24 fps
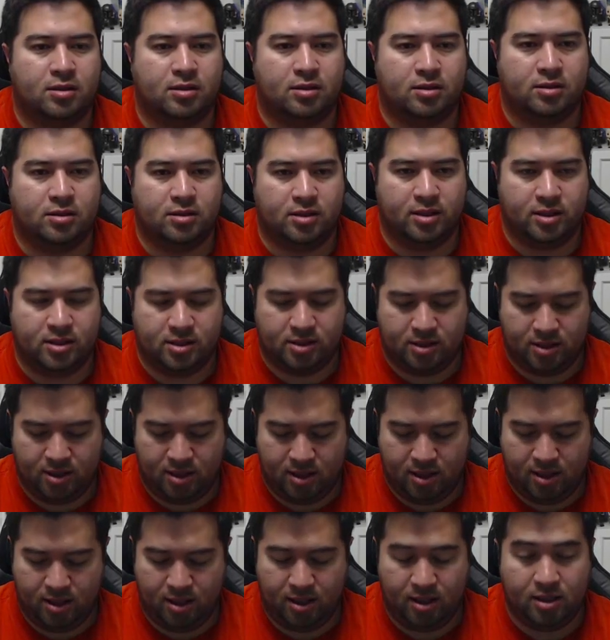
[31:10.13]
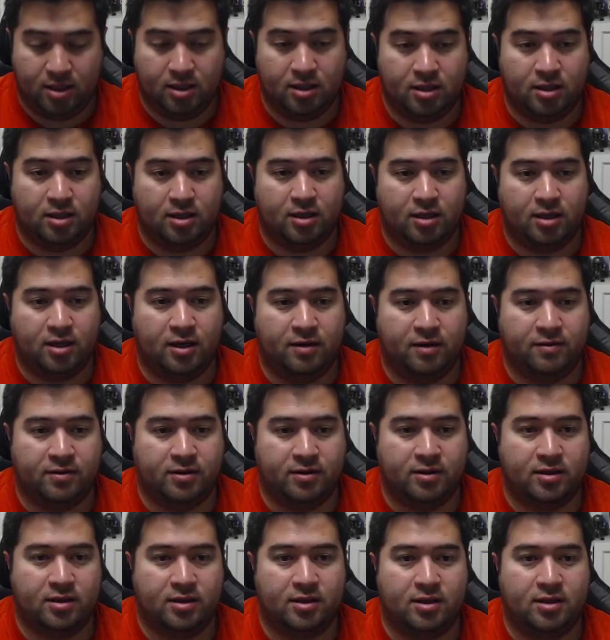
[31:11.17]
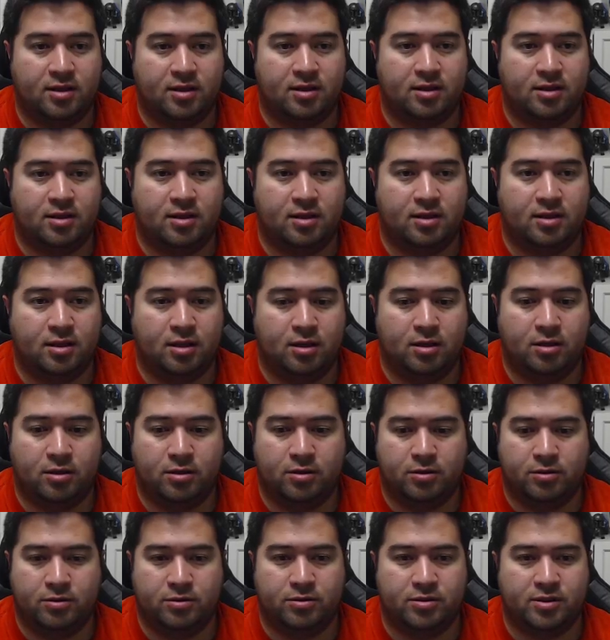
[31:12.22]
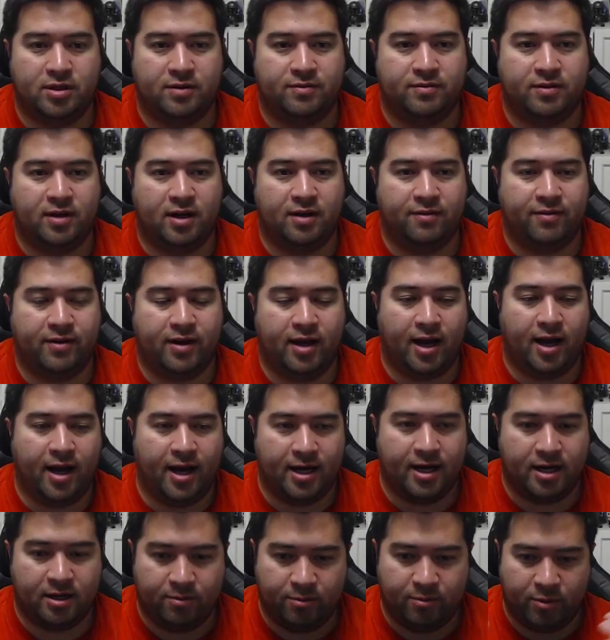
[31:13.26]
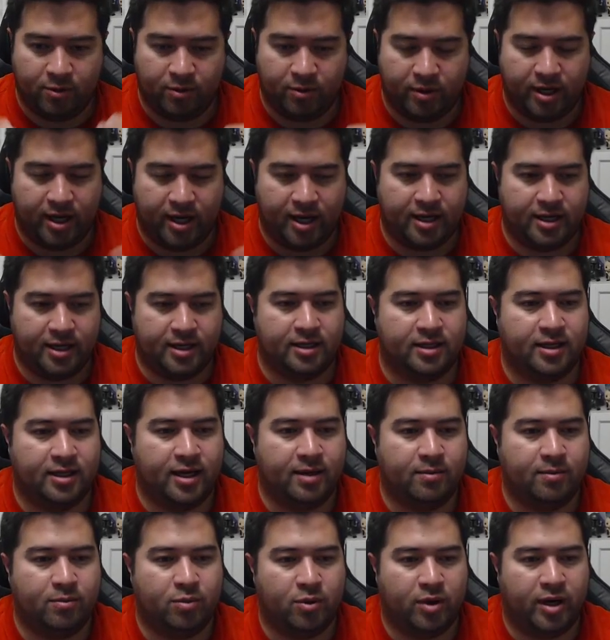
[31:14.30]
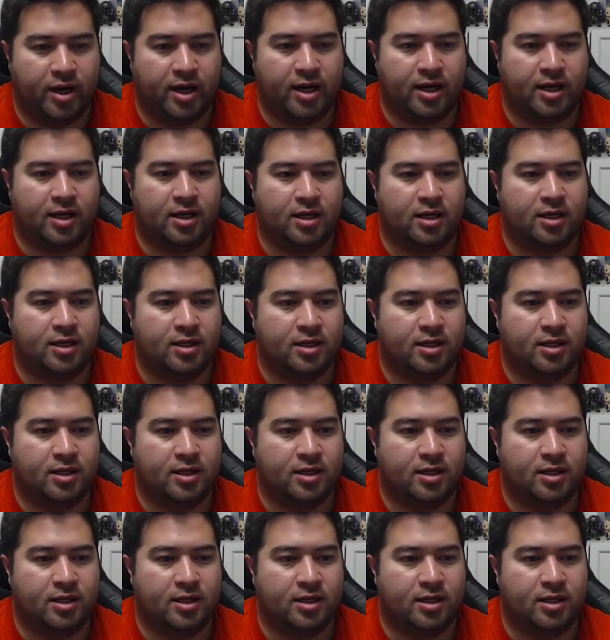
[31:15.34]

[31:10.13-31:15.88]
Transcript: Let's say after those, after every item, we want to add in a line break.